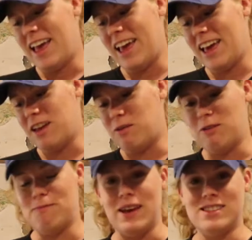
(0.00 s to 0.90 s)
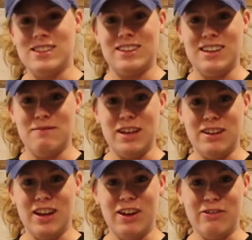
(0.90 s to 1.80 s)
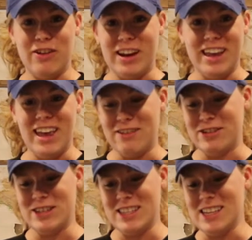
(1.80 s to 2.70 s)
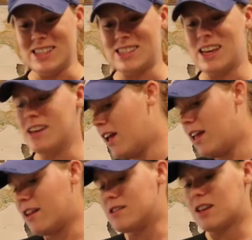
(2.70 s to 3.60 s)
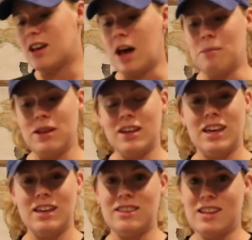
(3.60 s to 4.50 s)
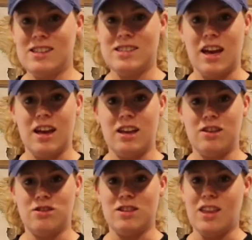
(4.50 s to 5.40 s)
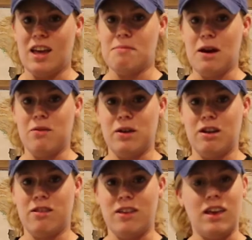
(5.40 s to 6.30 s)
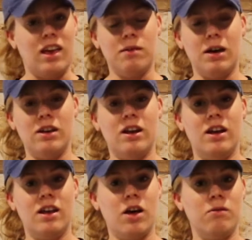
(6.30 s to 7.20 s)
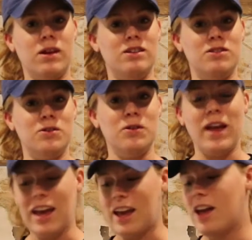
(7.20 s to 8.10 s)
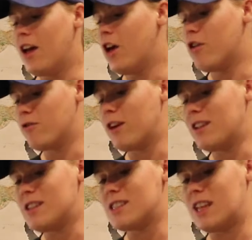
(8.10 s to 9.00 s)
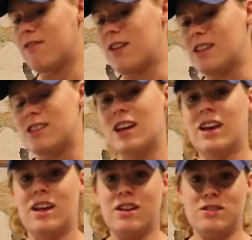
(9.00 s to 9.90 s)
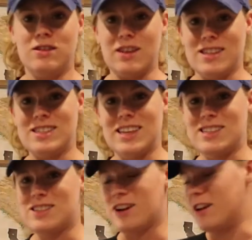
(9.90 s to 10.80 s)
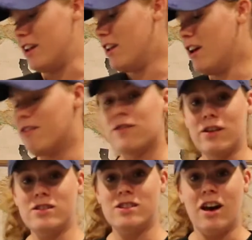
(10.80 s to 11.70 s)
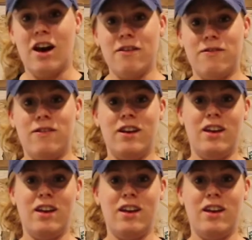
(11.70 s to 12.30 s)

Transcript: and we've basically been running ever since. There's a couple of key things that you should think about when you're thinking about going to a Run Disney event, so let's get started. First off,